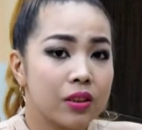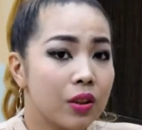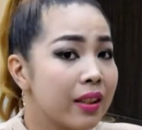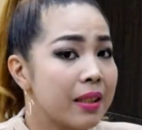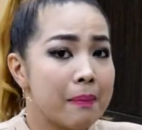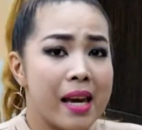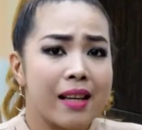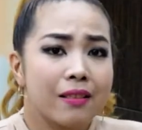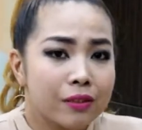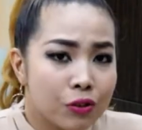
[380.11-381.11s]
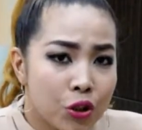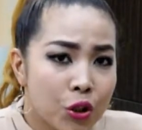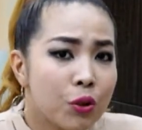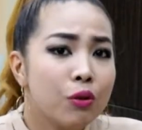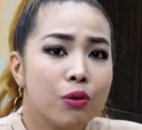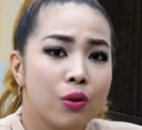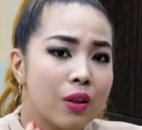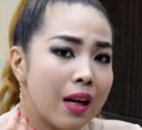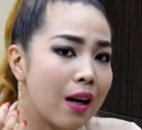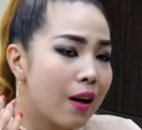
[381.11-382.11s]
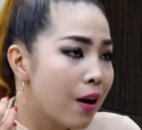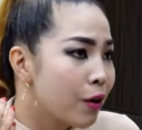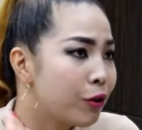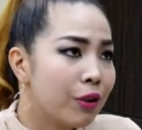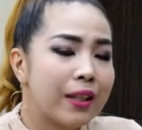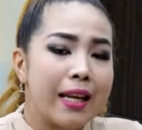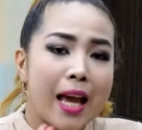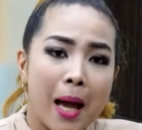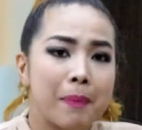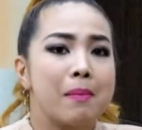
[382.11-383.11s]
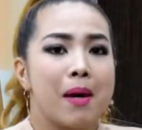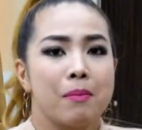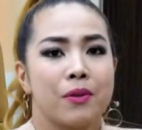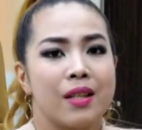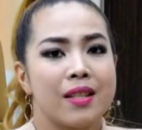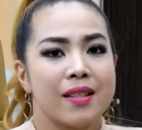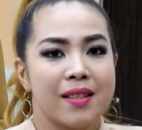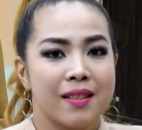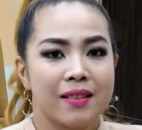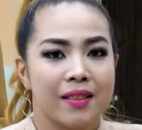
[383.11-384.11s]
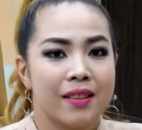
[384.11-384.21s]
you're gonna make new, good and happy memories.